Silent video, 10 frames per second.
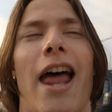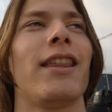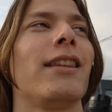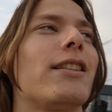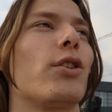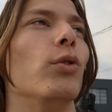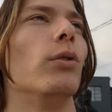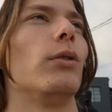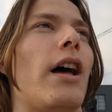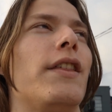I think that's
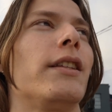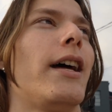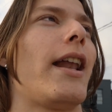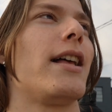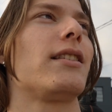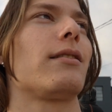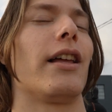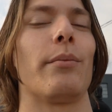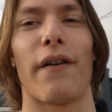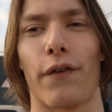cool. I think that as
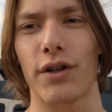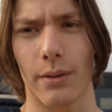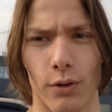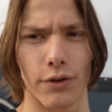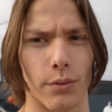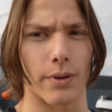like my first time going through